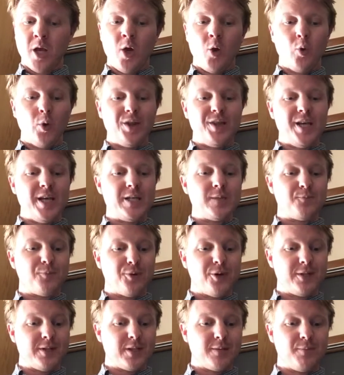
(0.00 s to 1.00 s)
With these
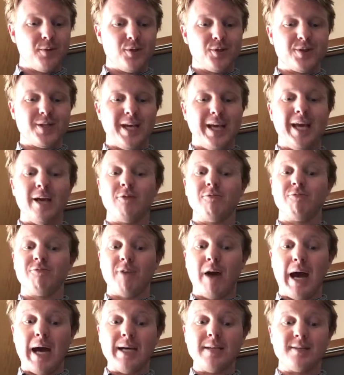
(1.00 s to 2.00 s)
principles, it
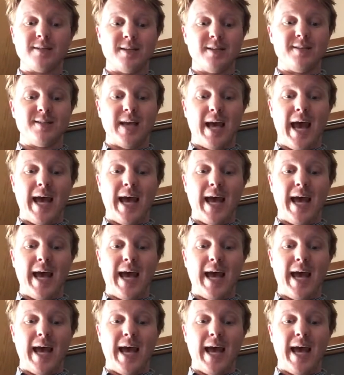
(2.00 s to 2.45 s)
rises,